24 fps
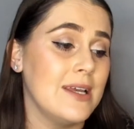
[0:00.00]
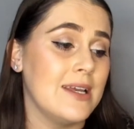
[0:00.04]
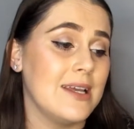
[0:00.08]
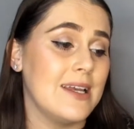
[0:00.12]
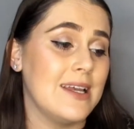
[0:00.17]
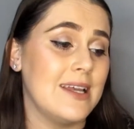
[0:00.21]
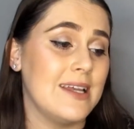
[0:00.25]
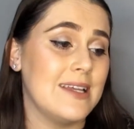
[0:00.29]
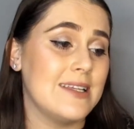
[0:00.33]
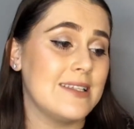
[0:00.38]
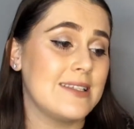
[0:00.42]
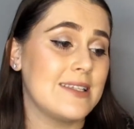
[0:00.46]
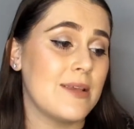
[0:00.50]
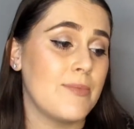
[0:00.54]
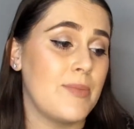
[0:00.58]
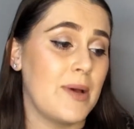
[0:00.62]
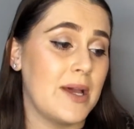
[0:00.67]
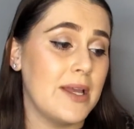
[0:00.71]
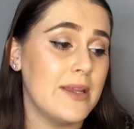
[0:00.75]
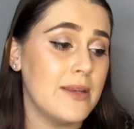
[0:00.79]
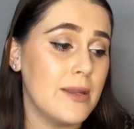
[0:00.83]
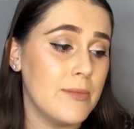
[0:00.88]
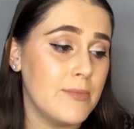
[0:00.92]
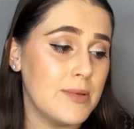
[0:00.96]
It's
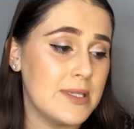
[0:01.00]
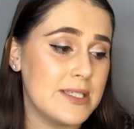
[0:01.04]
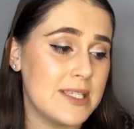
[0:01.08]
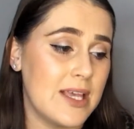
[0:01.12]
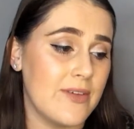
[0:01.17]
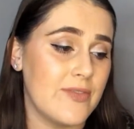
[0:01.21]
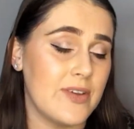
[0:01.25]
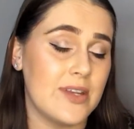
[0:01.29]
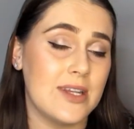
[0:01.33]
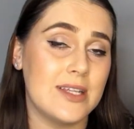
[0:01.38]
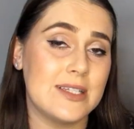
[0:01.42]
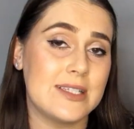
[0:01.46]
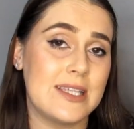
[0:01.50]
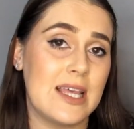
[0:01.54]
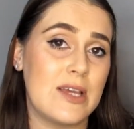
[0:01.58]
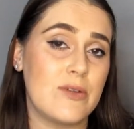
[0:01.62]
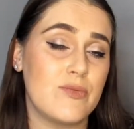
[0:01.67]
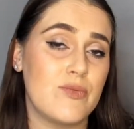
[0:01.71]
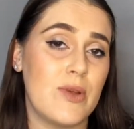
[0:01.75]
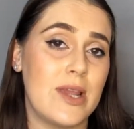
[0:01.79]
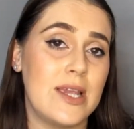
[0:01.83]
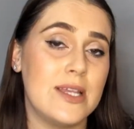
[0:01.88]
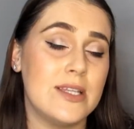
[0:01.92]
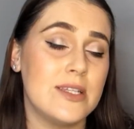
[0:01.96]
by No7. It's their
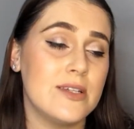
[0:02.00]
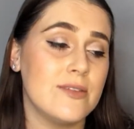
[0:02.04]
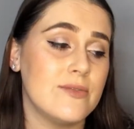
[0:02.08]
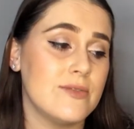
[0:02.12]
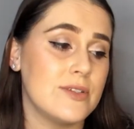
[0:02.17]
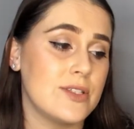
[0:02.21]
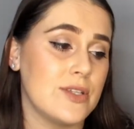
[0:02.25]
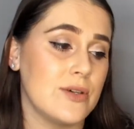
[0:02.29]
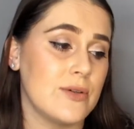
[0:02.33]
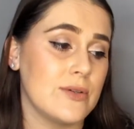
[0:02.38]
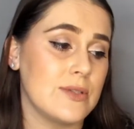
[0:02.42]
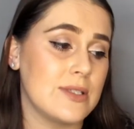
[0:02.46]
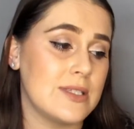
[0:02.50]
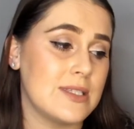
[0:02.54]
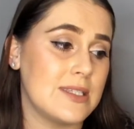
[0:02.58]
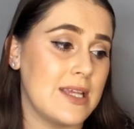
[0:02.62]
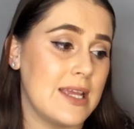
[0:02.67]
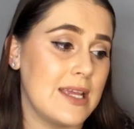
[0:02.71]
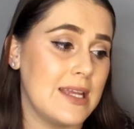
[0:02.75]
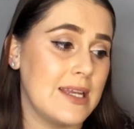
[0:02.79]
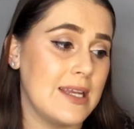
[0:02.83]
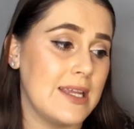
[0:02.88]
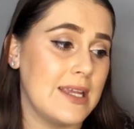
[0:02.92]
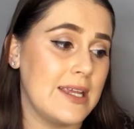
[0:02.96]
Radiant Results
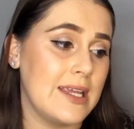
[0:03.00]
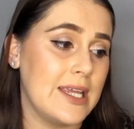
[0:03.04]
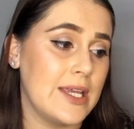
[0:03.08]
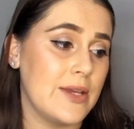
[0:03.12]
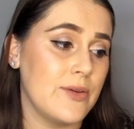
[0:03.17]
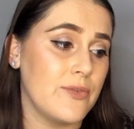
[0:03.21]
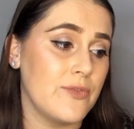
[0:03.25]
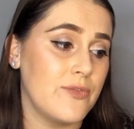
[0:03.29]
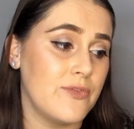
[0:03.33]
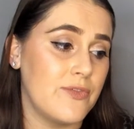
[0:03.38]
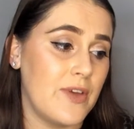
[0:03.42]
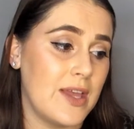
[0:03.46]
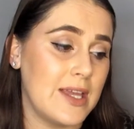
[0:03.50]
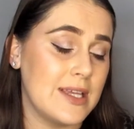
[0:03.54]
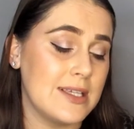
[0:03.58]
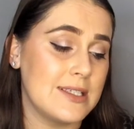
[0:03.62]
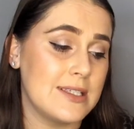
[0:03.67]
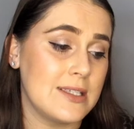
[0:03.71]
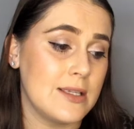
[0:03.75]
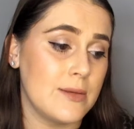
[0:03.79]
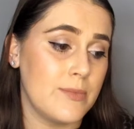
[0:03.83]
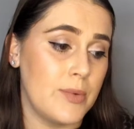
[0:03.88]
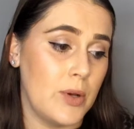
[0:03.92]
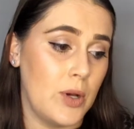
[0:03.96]
Daily
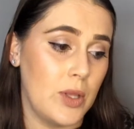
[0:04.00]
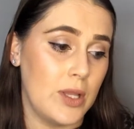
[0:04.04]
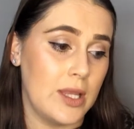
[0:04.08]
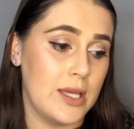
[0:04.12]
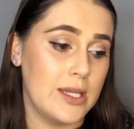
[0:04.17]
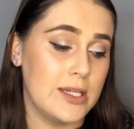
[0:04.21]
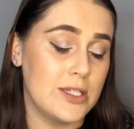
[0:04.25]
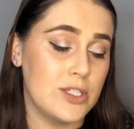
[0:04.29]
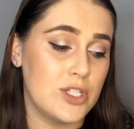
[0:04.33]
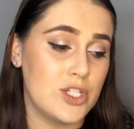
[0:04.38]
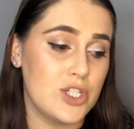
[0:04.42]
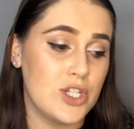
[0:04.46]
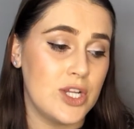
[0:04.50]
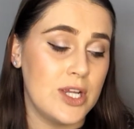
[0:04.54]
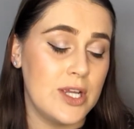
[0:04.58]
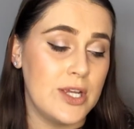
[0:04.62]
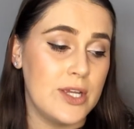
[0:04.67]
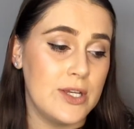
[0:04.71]
Face Polish.